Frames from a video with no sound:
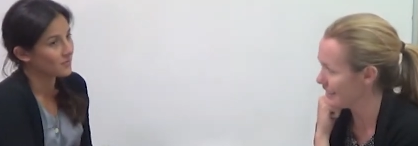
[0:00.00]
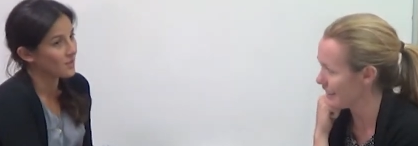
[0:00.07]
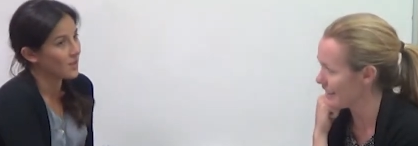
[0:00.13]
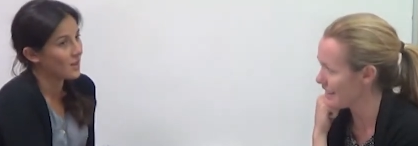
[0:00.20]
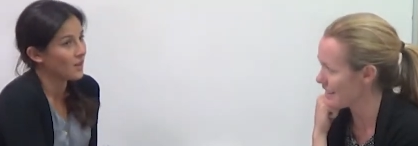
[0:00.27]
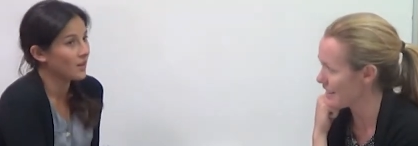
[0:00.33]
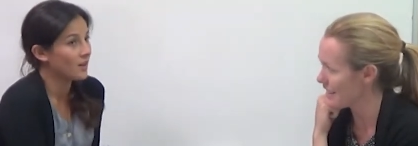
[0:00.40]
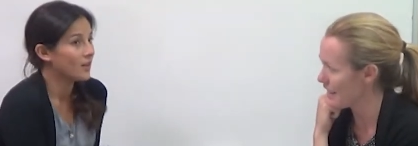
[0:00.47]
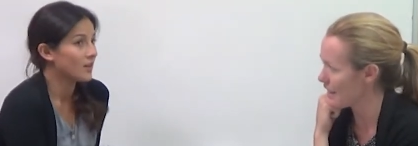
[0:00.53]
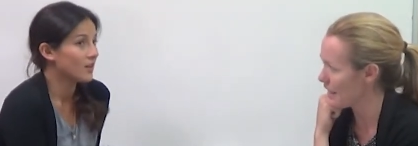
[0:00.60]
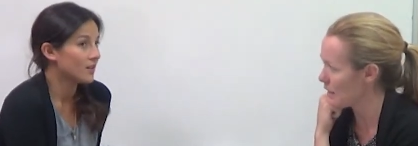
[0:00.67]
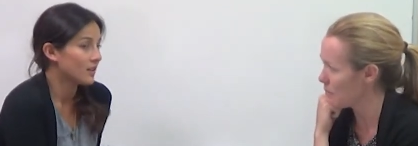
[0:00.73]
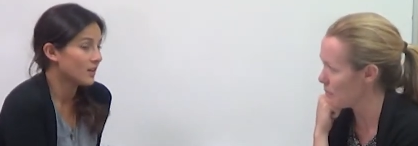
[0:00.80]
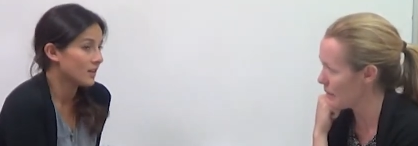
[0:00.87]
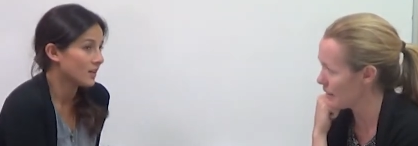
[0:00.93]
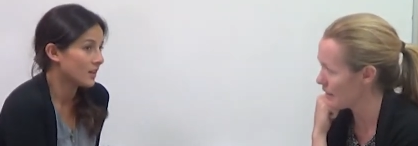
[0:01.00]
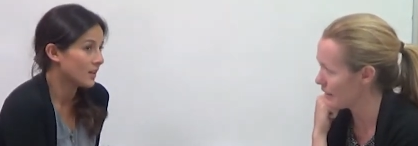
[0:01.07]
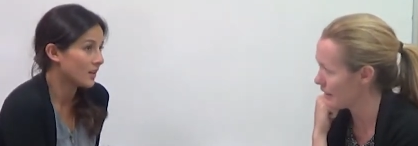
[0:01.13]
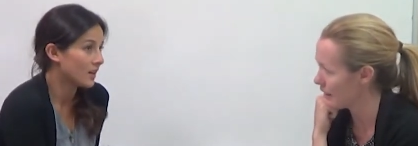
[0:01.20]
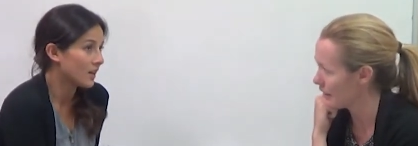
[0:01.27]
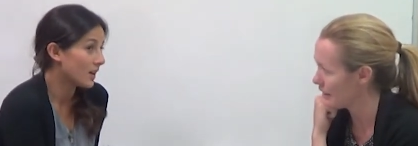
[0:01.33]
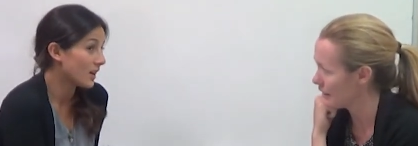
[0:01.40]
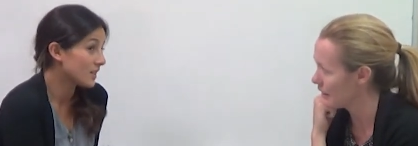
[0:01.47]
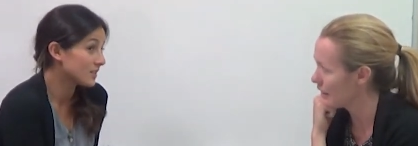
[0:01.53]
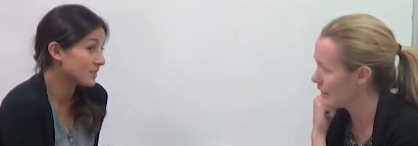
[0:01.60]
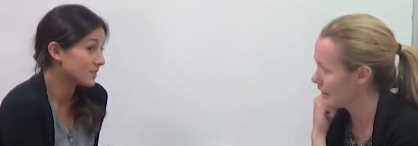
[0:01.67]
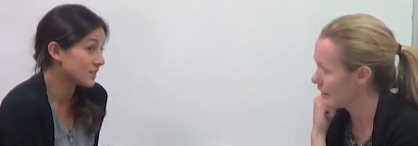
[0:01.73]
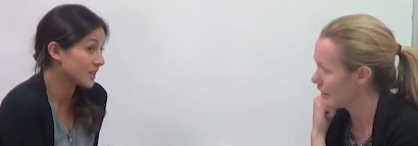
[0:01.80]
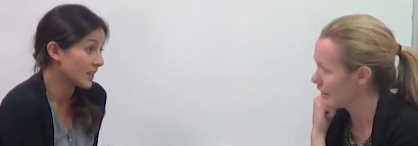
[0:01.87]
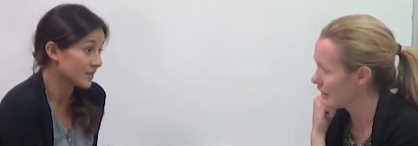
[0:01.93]
Speaker 1: Tend to say that a bit.
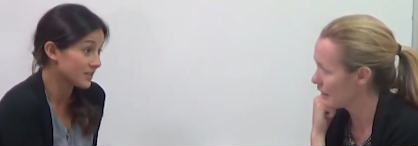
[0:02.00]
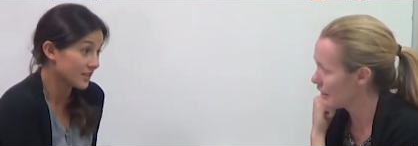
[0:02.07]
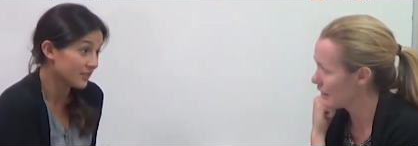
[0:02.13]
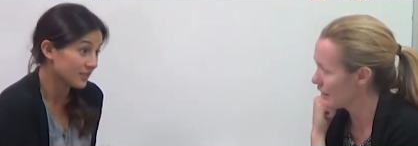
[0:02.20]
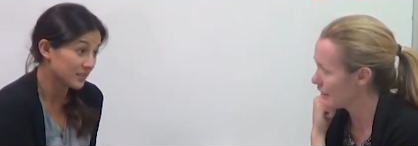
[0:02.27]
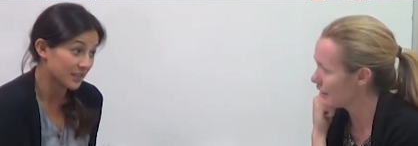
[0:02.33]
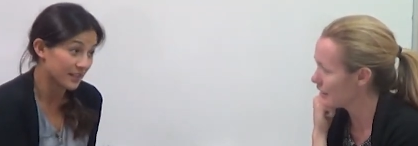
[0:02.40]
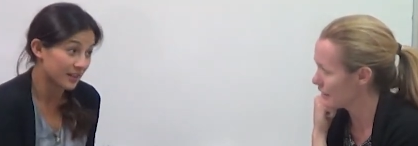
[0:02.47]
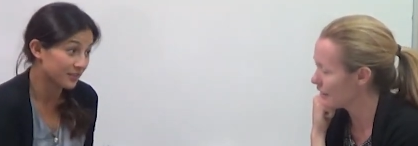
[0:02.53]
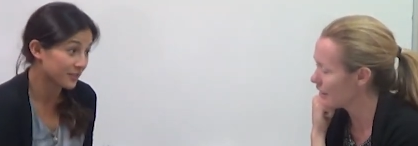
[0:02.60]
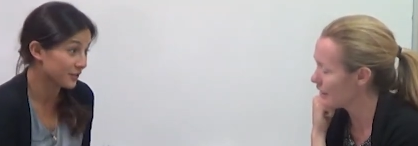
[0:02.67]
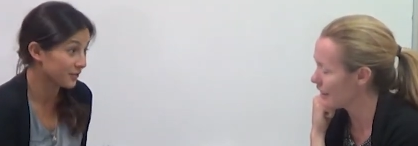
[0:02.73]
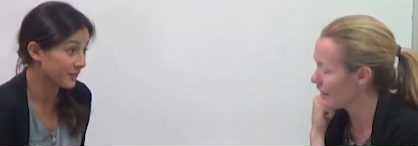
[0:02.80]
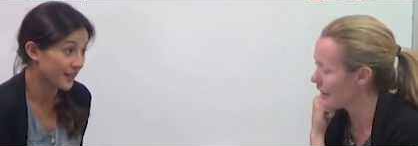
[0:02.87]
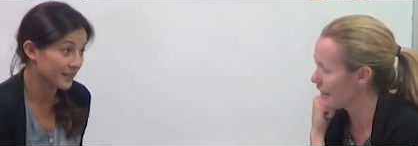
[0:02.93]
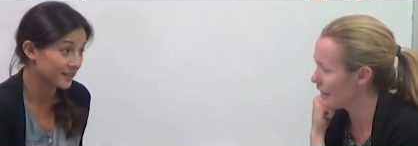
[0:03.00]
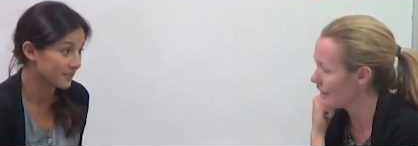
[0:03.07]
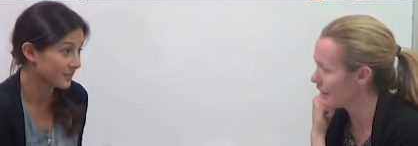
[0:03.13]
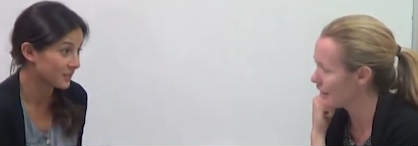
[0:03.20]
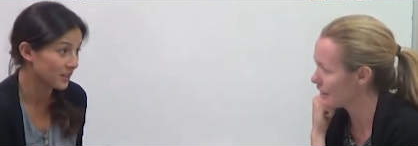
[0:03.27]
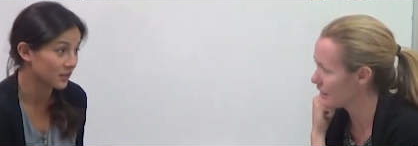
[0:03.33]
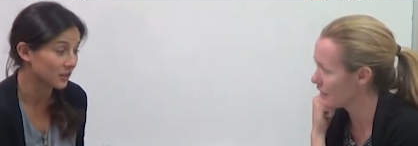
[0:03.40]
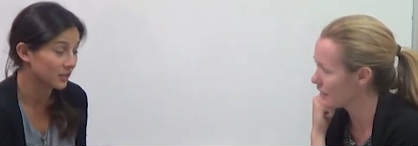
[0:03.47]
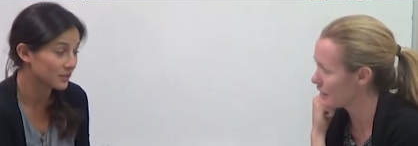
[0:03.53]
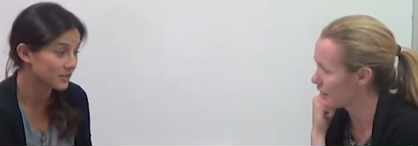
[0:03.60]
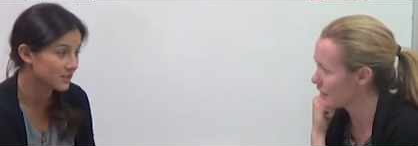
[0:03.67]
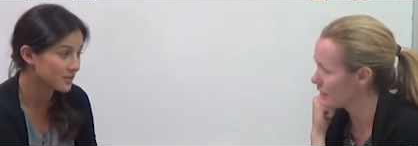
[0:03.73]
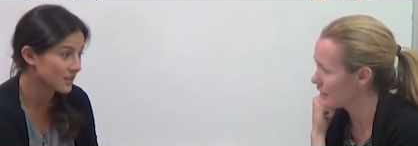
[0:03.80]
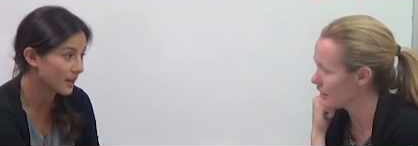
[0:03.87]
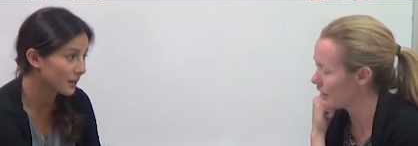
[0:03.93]
Yeah, definitely. I feel that a lot of
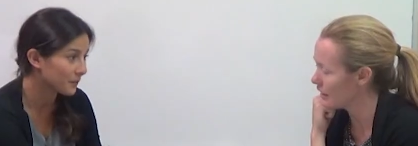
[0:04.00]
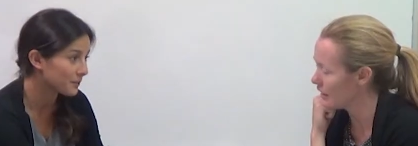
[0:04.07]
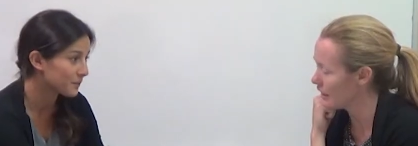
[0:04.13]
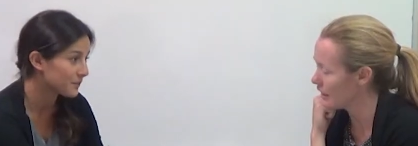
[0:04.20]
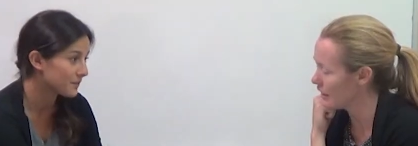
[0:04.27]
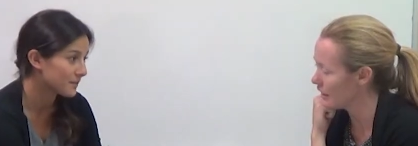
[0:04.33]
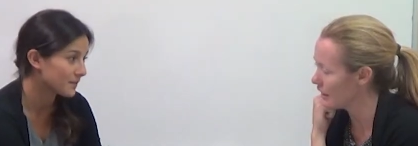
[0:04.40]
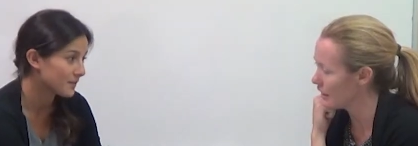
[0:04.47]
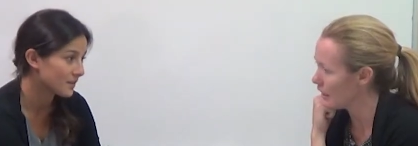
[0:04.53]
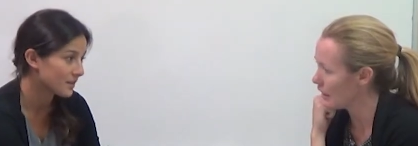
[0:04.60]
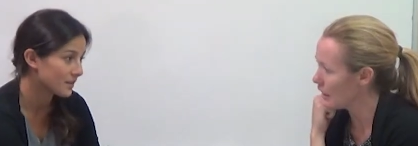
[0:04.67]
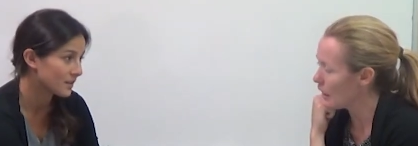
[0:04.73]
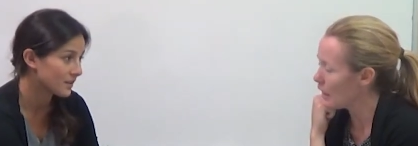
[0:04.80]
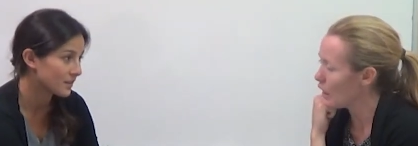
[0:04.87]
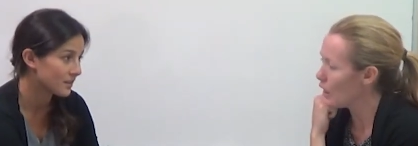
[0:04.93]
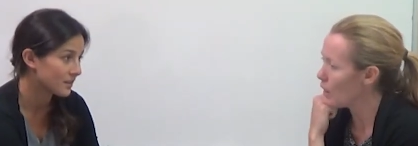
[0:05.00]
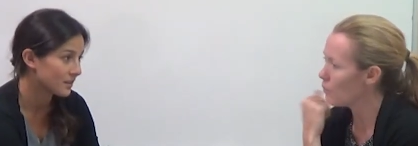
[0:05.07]
the time. Yeah.